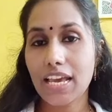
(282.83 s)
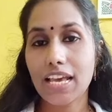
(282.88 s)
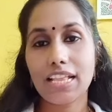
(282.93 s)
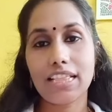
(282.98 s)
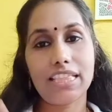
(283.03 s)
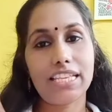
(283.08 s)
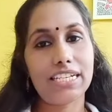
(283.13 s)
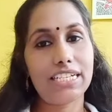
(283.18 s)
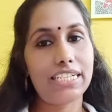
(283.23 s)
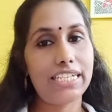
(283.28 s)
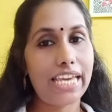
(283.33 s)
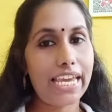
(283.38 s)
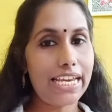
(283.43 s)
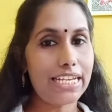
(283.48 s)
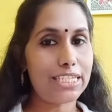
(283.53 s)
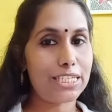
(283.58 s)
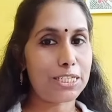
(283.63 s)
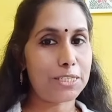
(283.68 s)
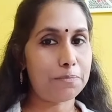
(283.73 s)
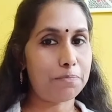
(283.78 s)
The date
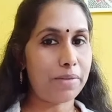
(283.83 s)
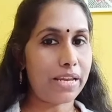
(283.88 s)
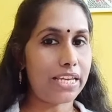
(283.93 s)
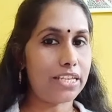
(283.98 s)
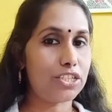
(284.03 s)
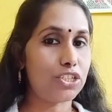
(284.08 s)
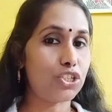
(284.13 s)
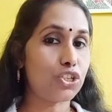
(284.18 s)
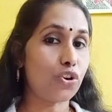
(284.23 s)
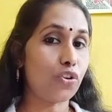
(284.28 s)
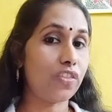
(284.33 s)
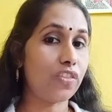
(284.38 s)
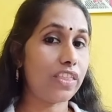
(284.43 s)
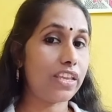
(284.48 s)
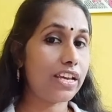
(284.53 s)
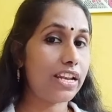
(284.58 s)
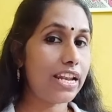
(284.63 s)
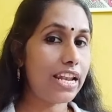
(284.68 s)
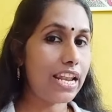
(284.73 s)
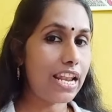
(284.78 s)
is placed on the
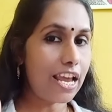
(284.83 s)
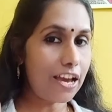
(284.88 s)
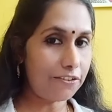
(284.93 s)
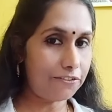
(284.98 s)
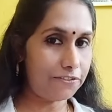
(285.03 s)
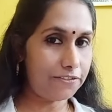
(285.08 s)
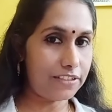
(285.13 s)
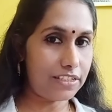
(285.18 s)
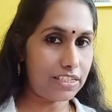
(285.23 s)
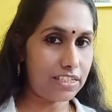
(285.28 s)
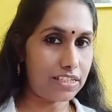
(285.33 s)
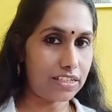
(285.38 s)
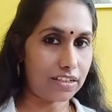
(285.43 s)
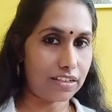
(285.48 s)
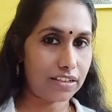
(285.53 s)
left